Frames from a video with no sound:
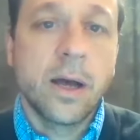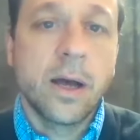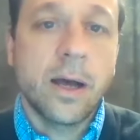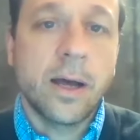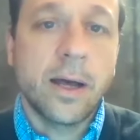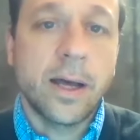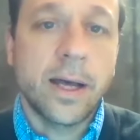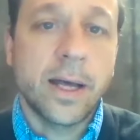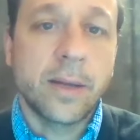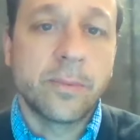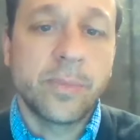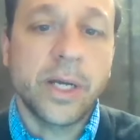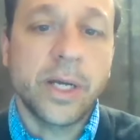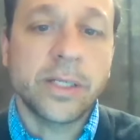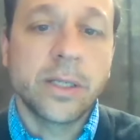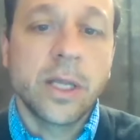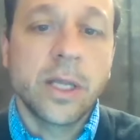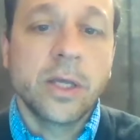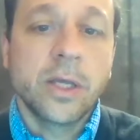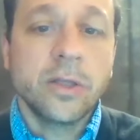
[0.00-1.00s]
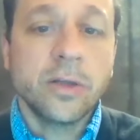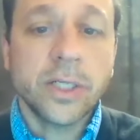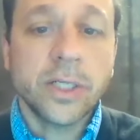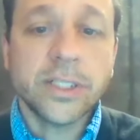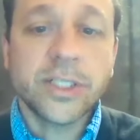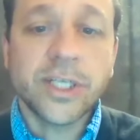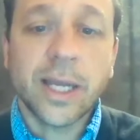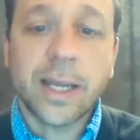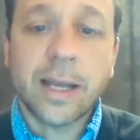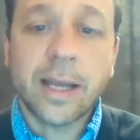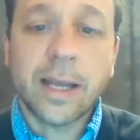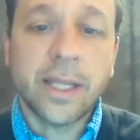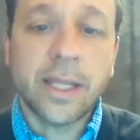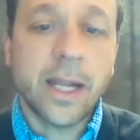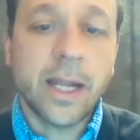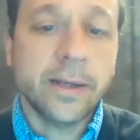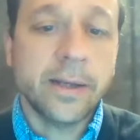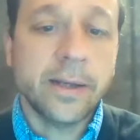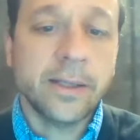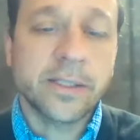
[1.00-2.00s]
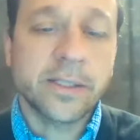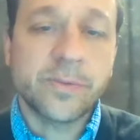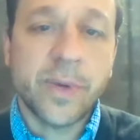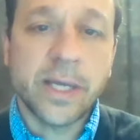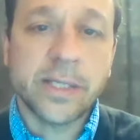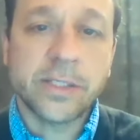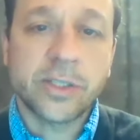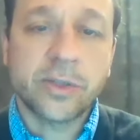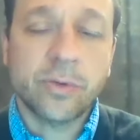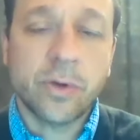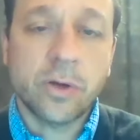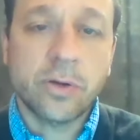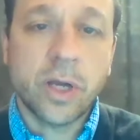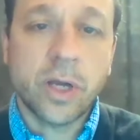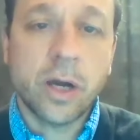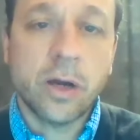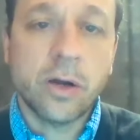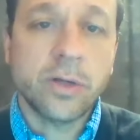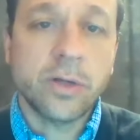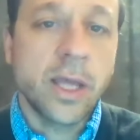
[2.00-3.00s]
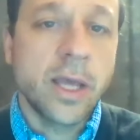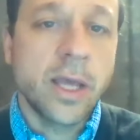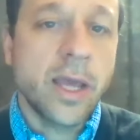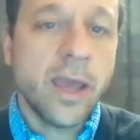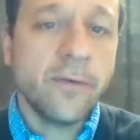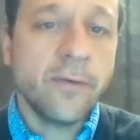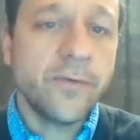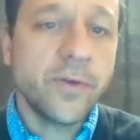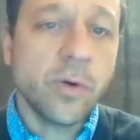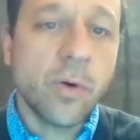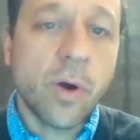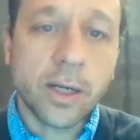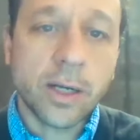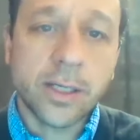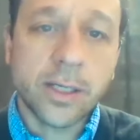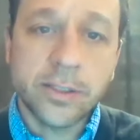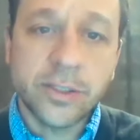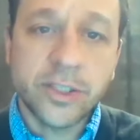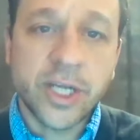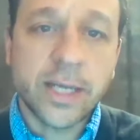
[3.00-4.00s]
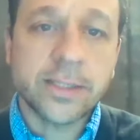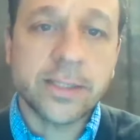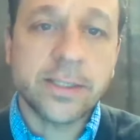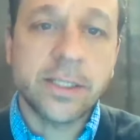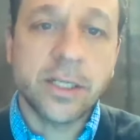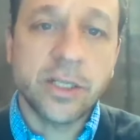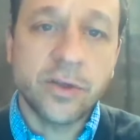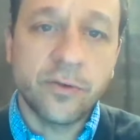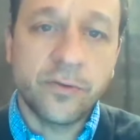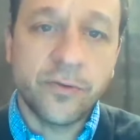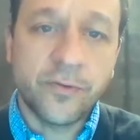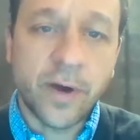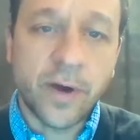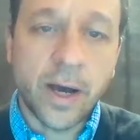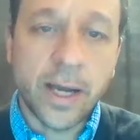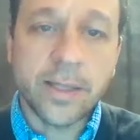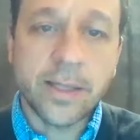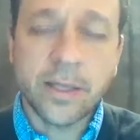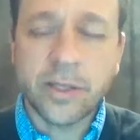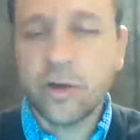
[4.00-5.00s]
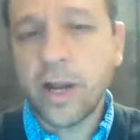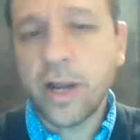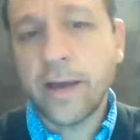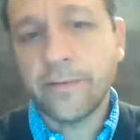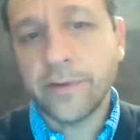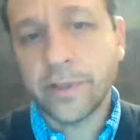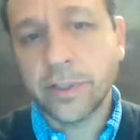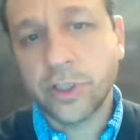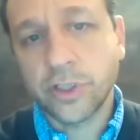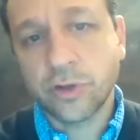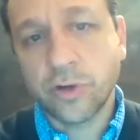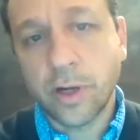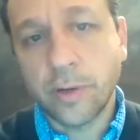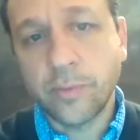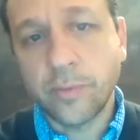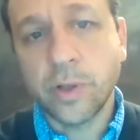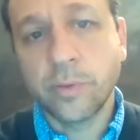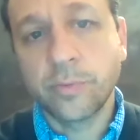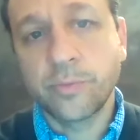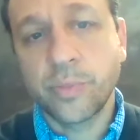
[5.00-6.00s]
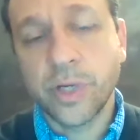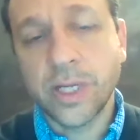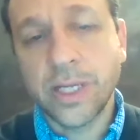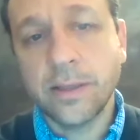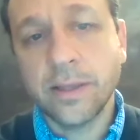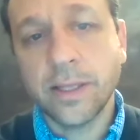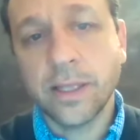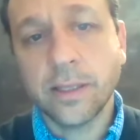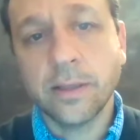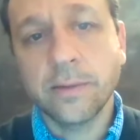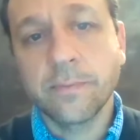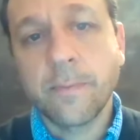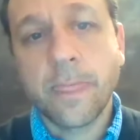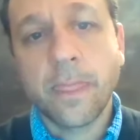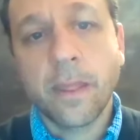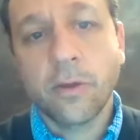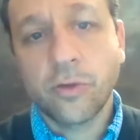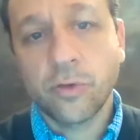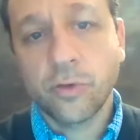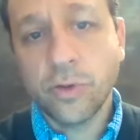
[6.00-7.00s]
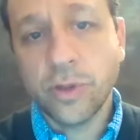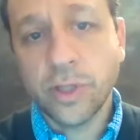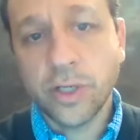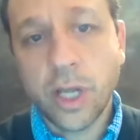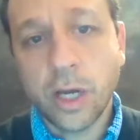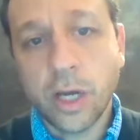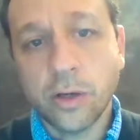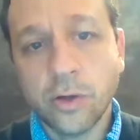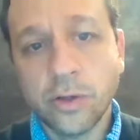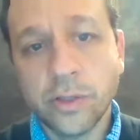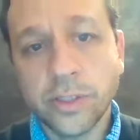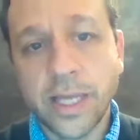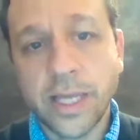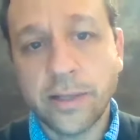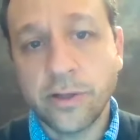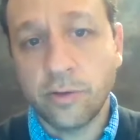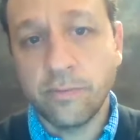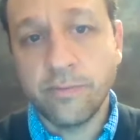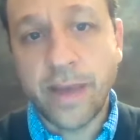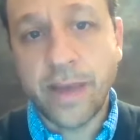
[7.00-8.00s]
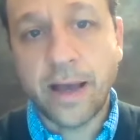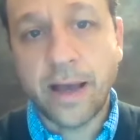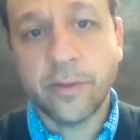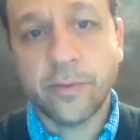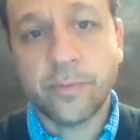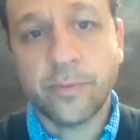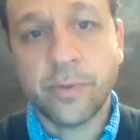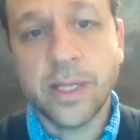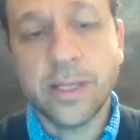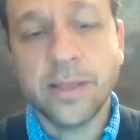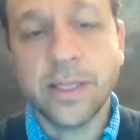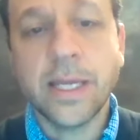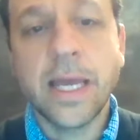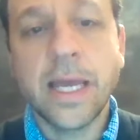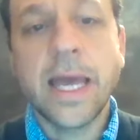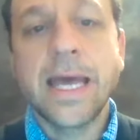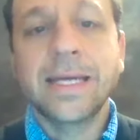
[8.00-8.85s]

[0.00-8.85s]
but you can check out that honey and spice throat coat. If you are congested and you find that you're having trouble breathing through the nose and your mouth breathing,